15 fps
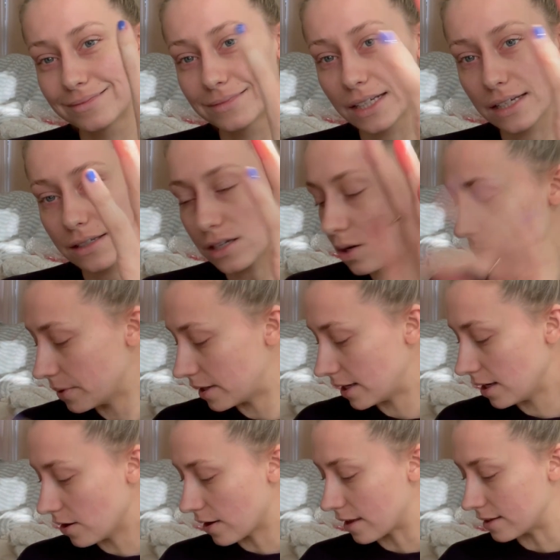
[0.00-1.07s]
So pretty.
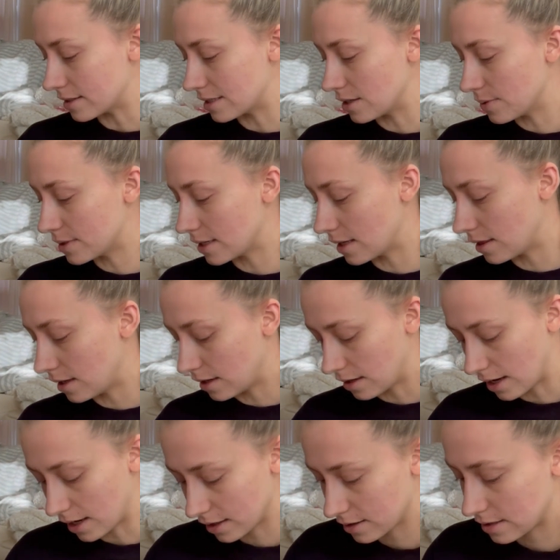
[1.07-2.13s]
Okay, let's see what's in the
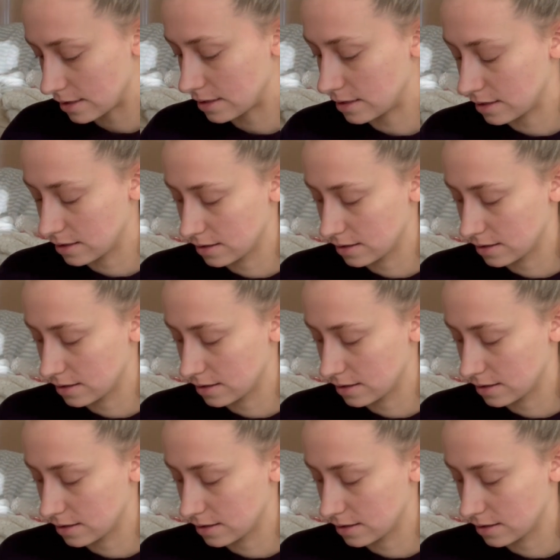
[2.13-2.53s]
next.